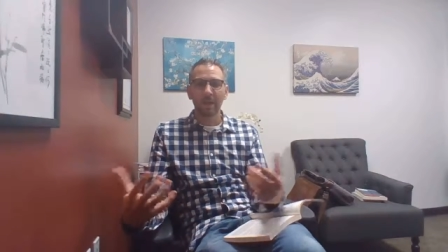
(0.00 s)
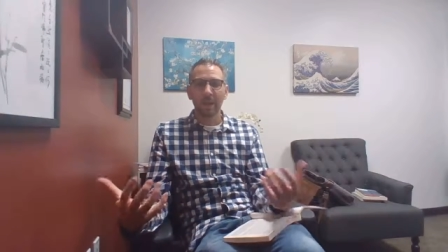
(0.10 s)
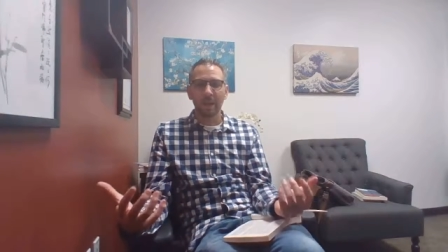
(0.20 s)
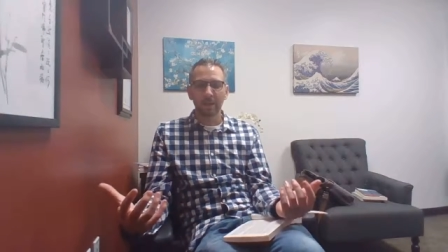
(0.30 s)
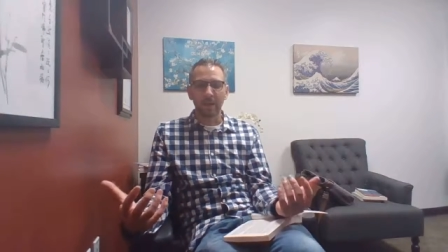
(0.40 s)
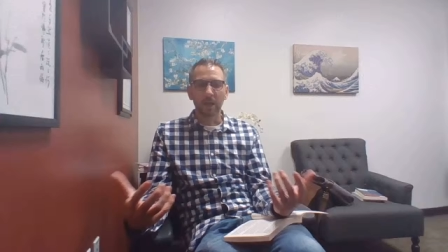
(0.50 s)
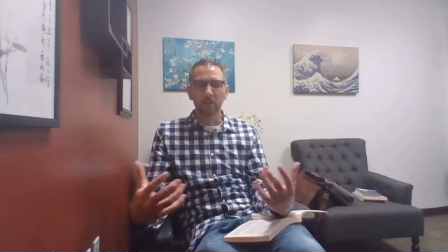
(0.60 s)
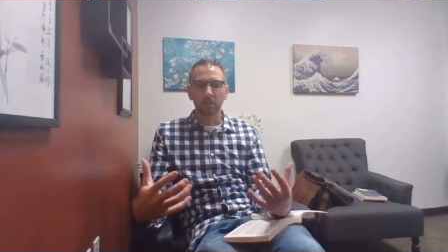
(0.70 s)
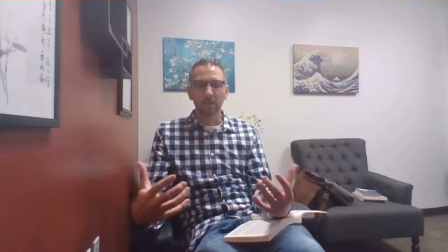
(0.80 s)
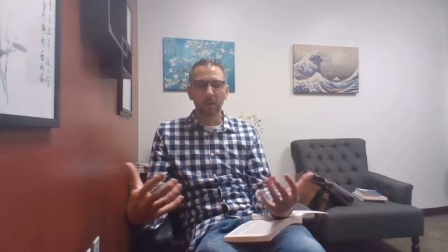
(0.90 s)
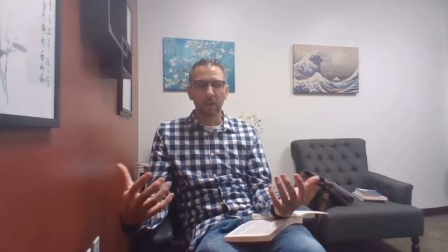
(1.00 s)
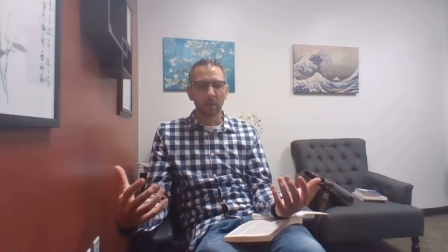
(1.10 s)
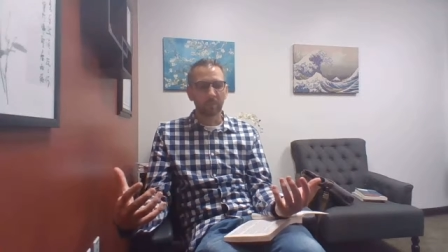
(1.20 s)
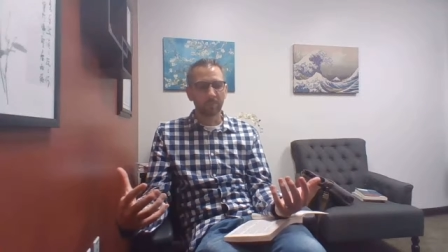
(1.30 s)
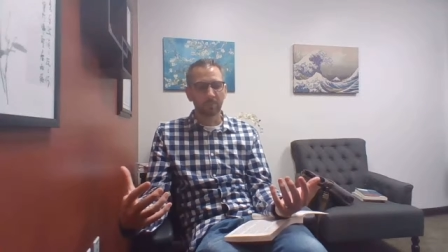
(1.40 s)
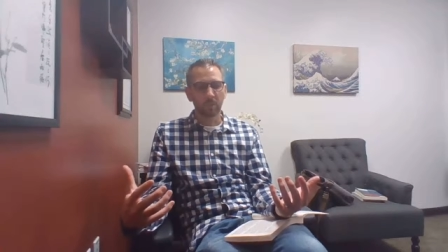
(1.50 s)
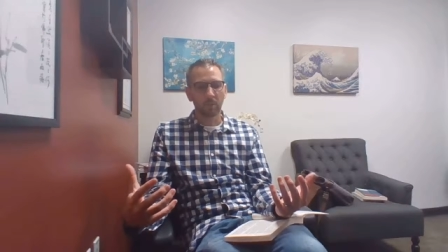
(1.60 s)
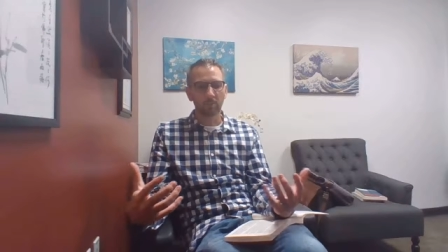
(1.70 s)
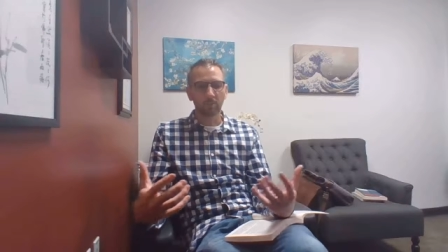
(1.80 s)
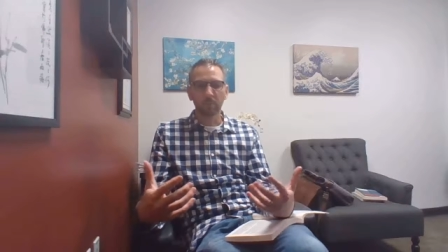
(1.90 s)
And actually,
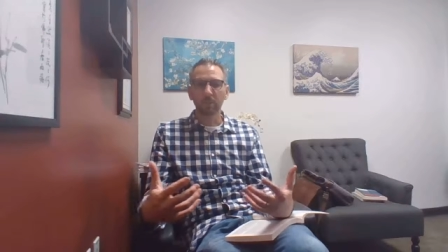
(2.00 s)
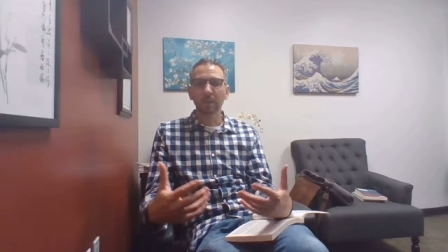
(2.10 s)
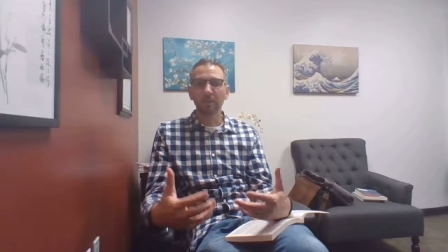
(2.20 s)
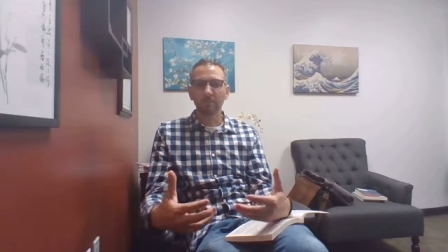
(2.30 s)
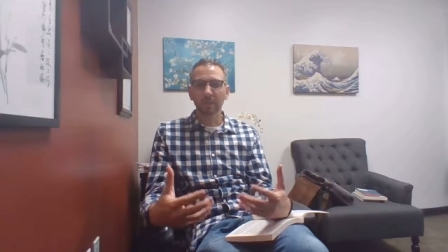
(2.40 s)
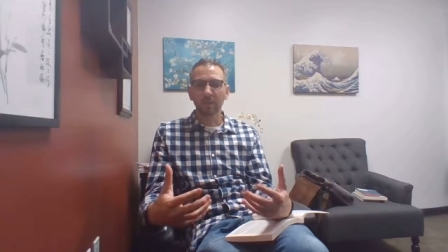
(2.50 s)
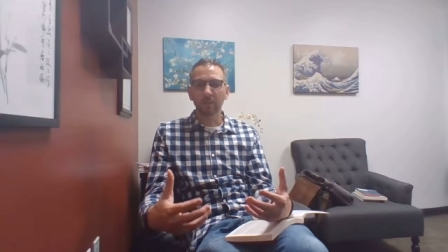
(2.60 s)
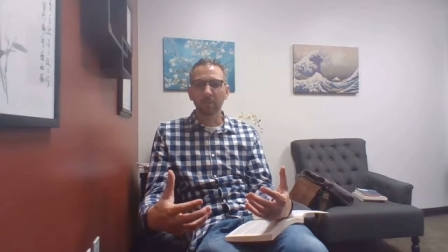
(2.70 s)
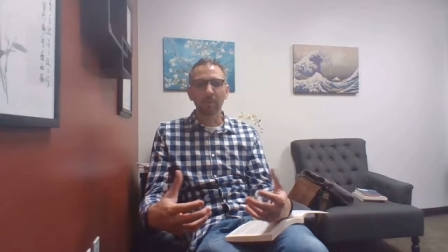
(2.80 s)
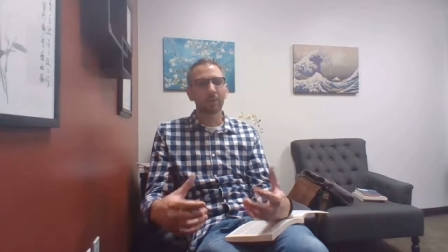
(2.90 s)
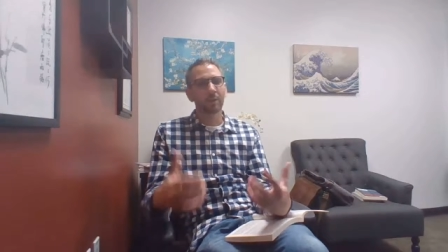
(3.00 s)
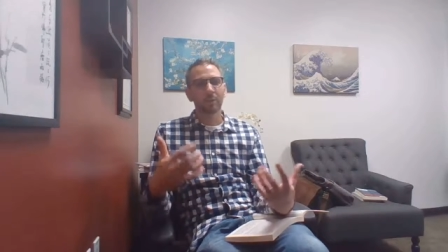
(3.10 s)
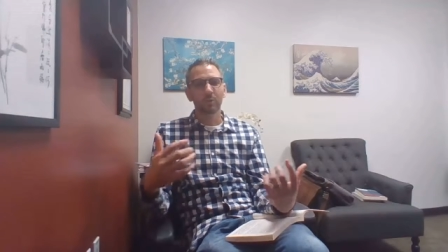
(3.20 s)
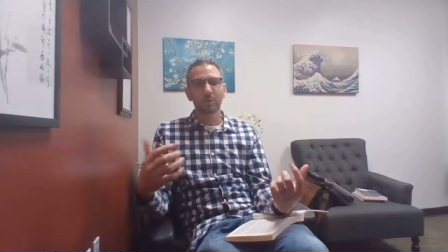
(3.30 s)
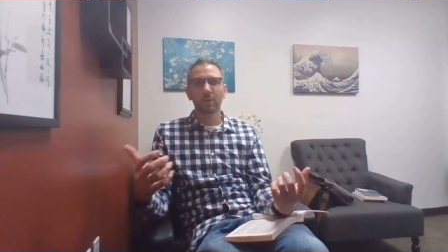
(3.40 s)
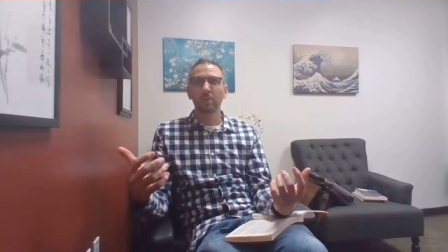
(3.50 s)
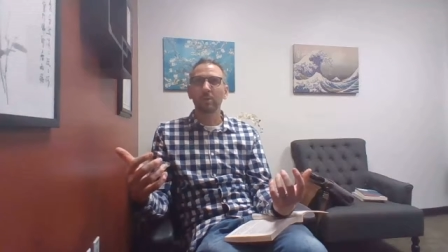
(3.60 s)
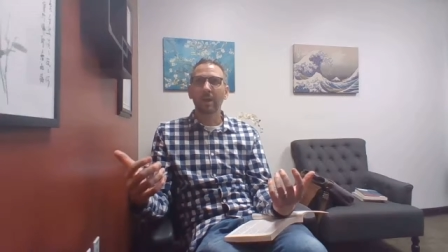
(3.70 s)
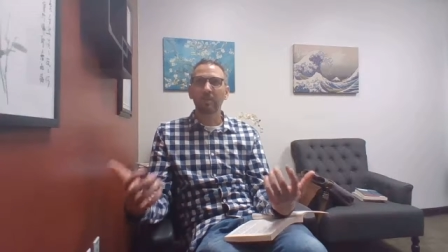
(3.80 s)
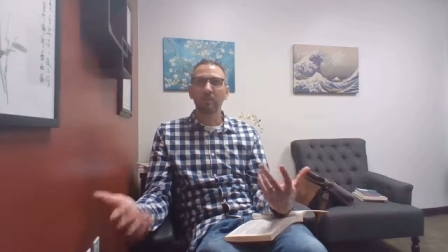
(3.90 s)
by bringing them together, you
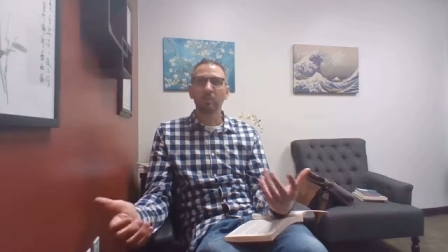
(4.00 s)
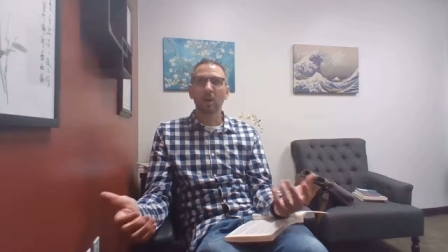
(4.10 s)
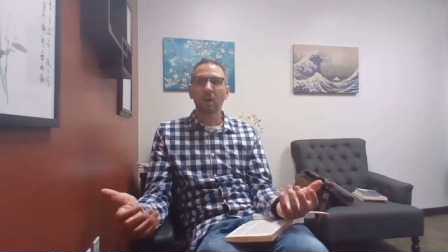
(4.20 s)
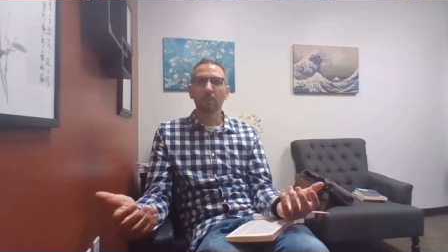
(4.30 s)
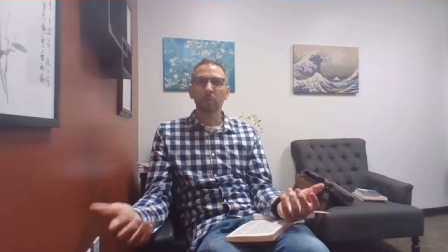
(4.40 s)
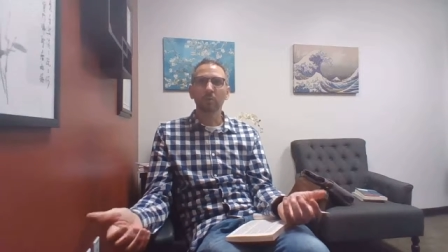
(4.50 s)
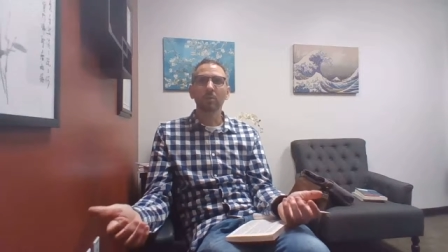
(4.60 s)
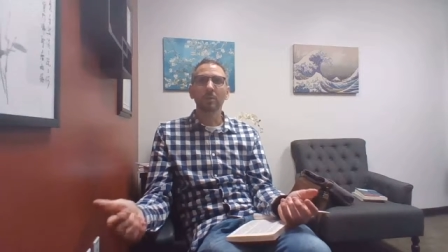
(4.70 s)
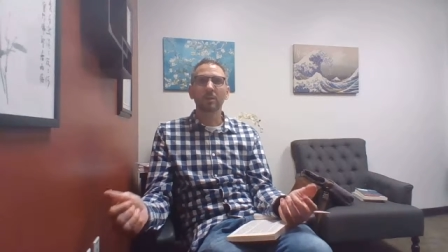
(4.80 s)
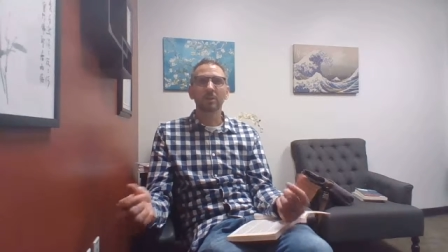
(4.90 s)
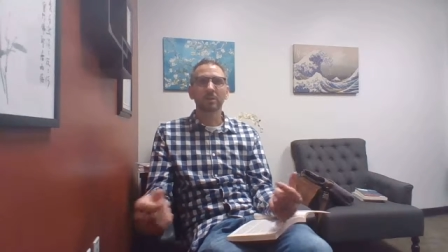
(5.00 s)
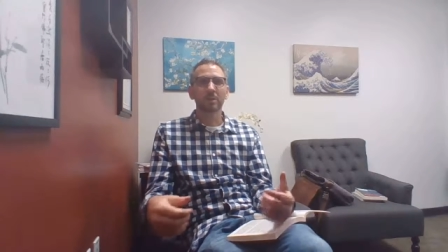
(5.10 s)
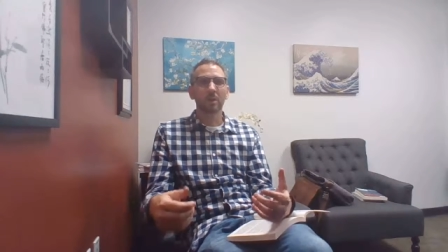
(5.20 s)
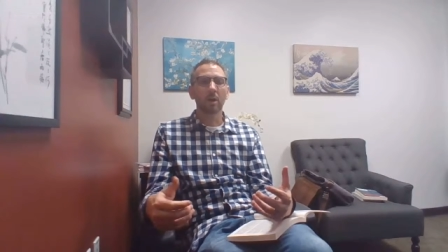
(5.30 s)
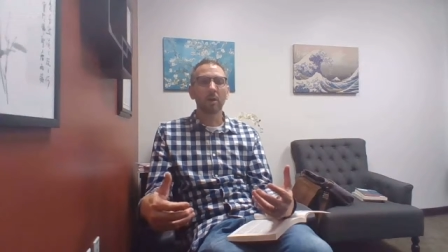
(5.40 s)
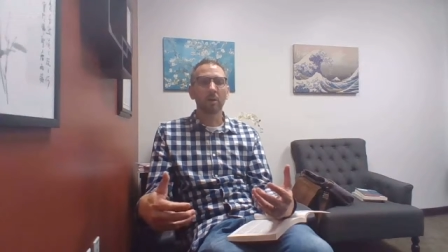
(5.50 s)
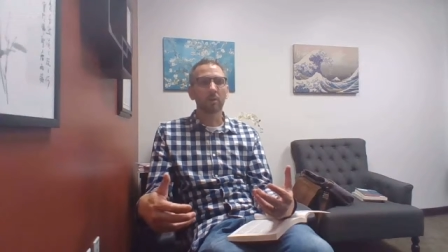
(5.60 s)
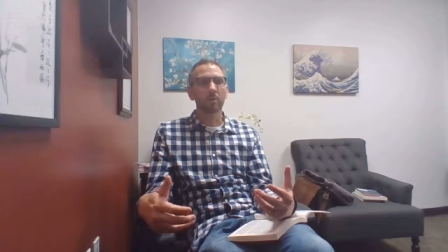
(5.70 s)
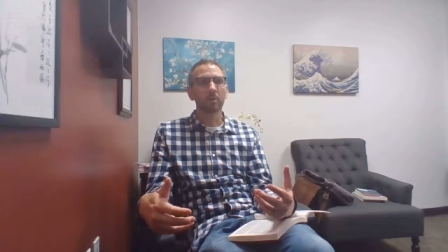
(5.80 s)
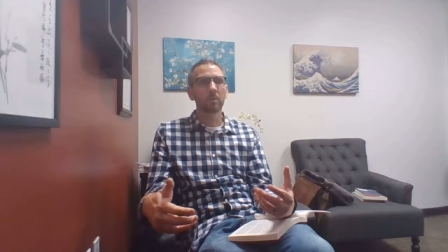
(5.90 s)
have this opportunity to say,
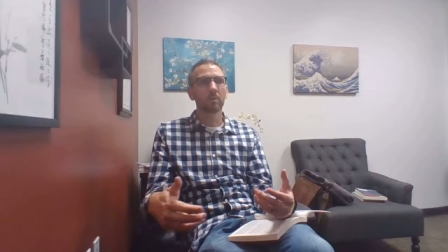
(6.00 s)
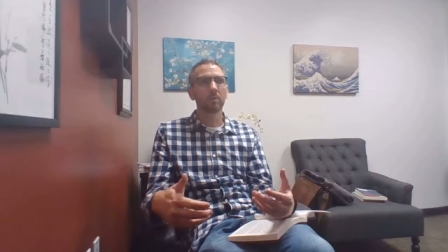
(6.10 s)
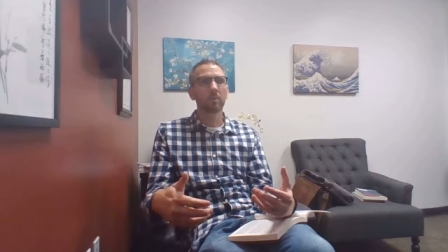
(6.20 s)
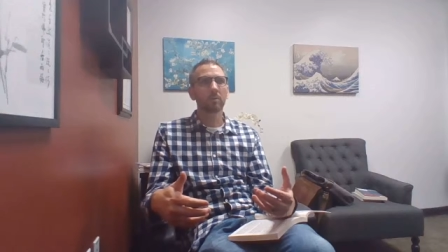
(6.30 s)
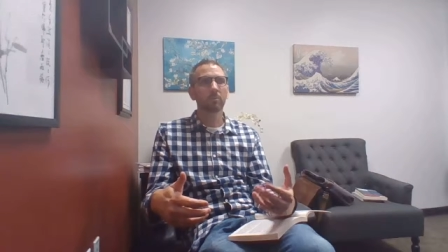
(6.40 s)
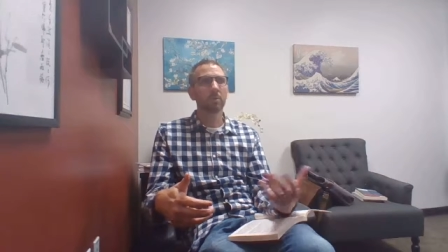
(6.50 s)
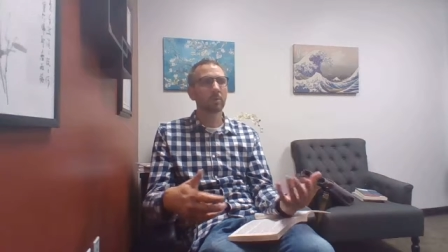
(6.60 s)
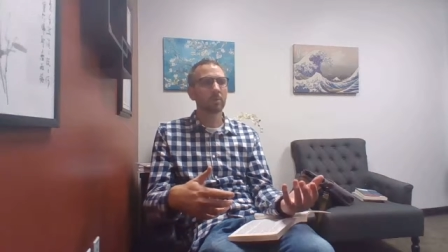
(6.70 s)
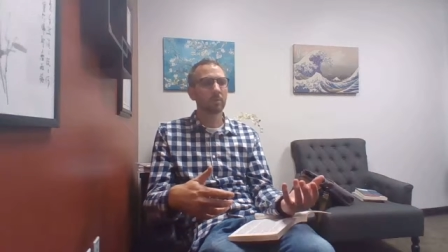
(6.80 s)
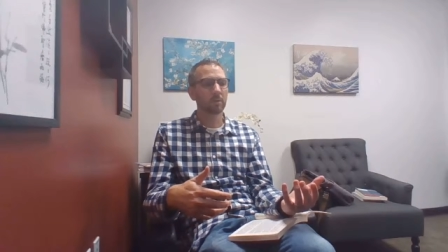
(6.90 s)
oh, well,